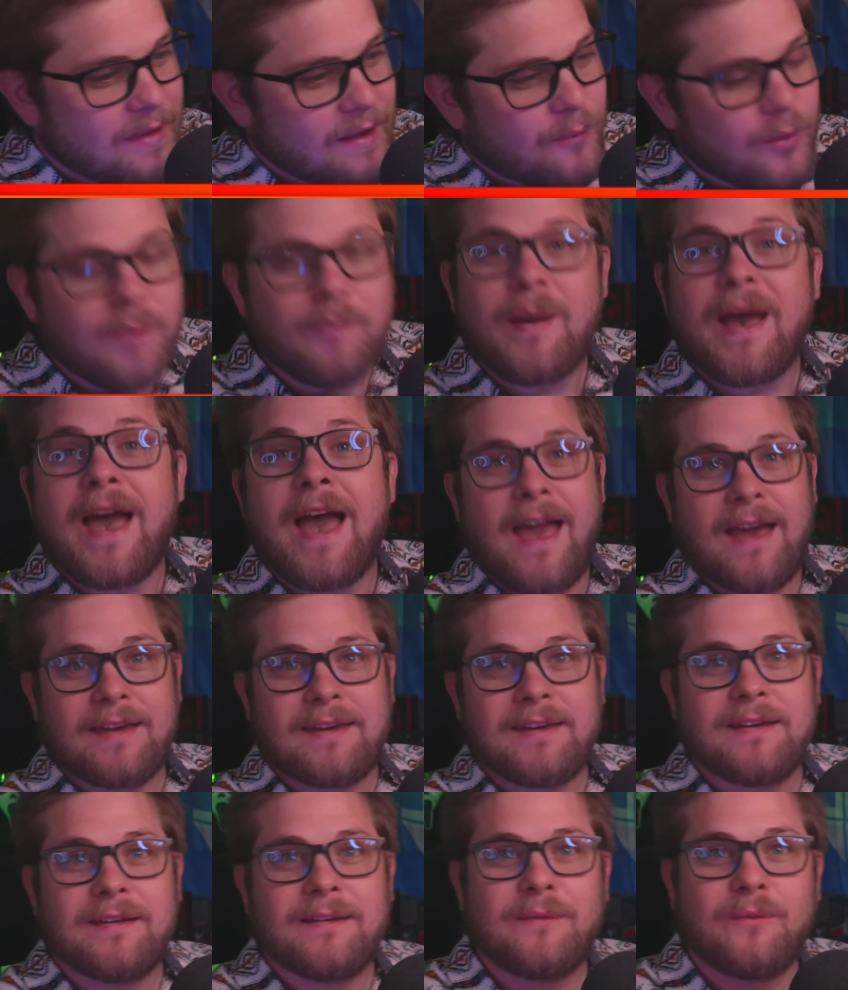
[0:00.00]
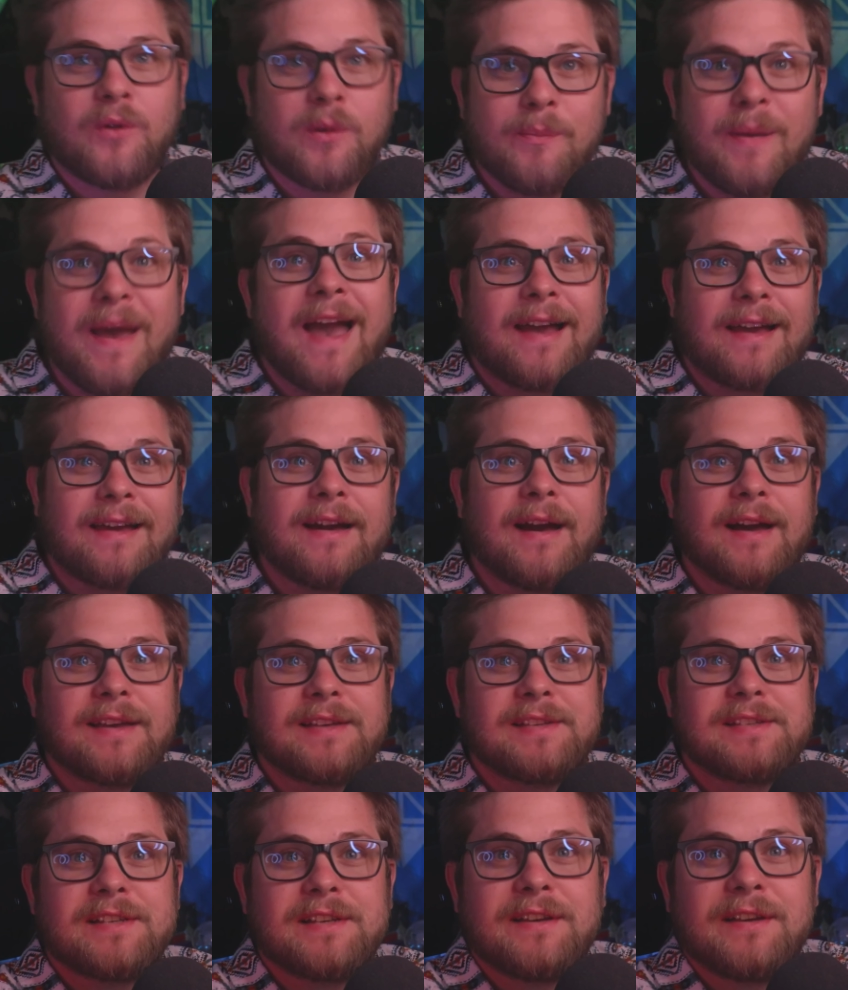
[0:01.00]
We're back. We're back,
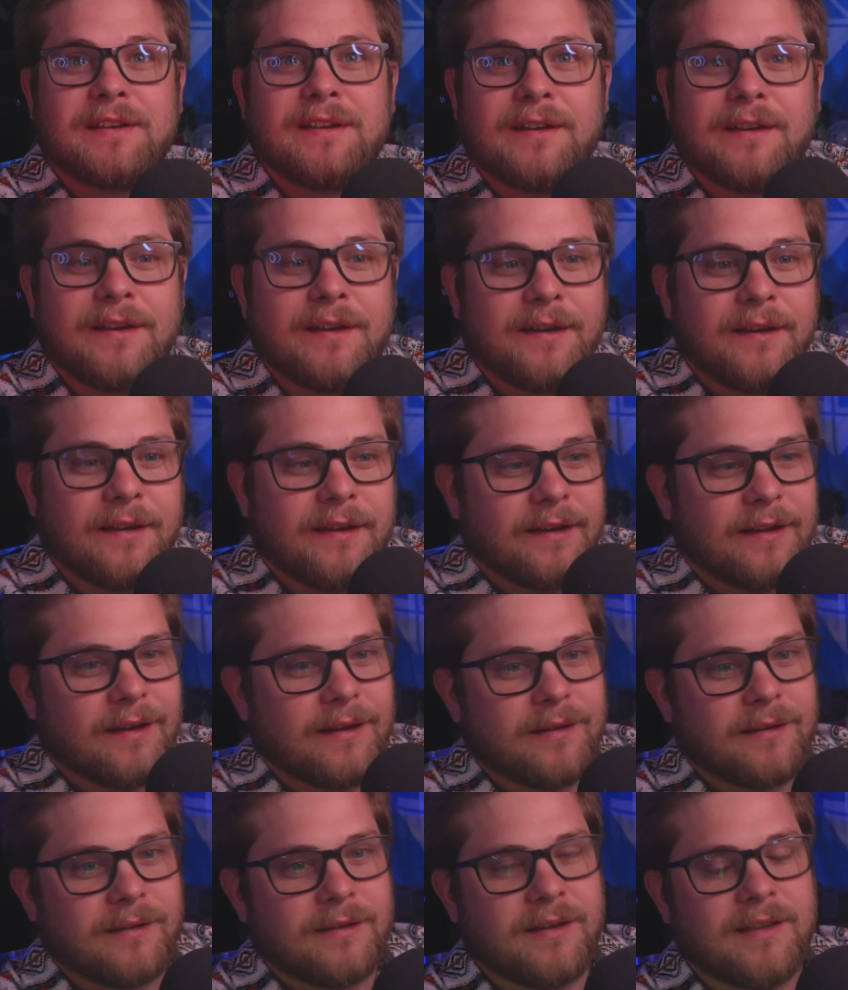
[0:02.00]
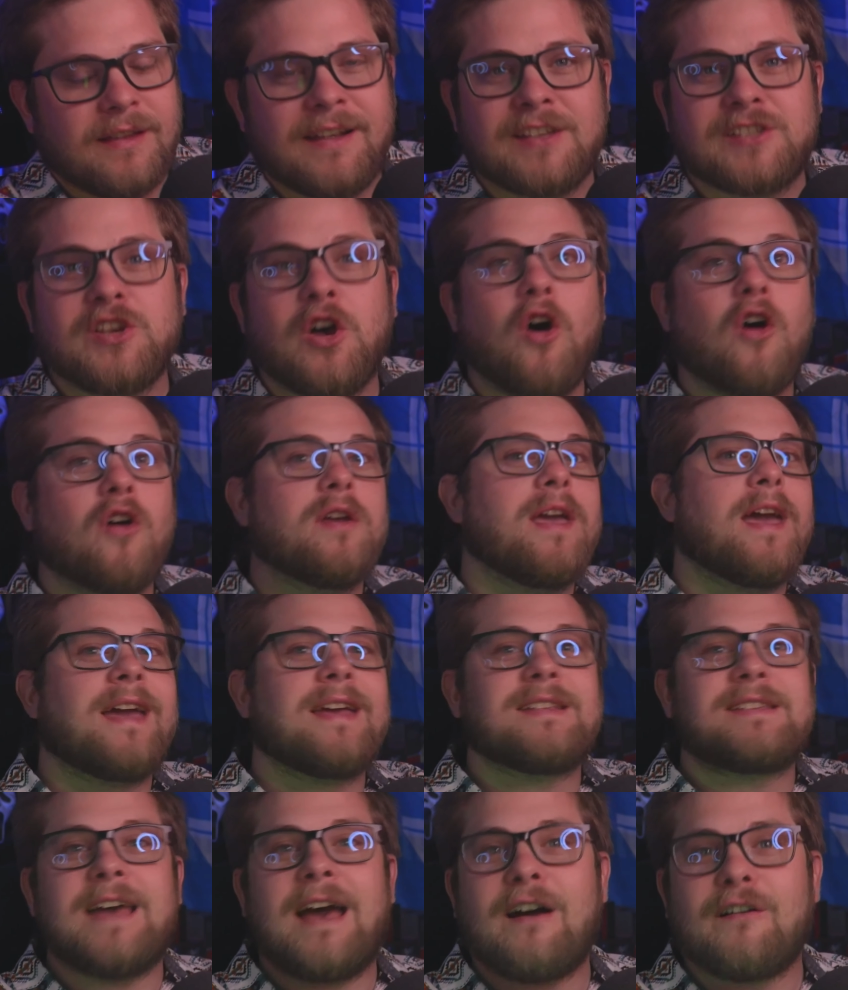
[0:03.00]
guys. And it's all
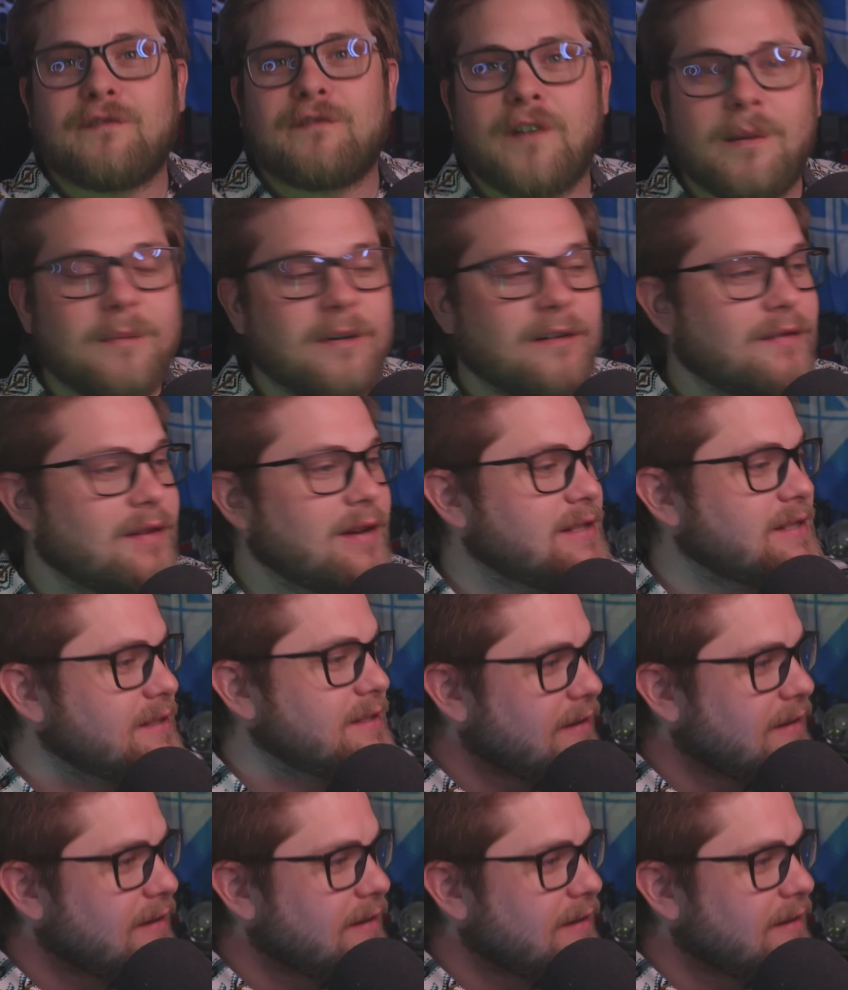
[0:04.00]
yanked out from of us.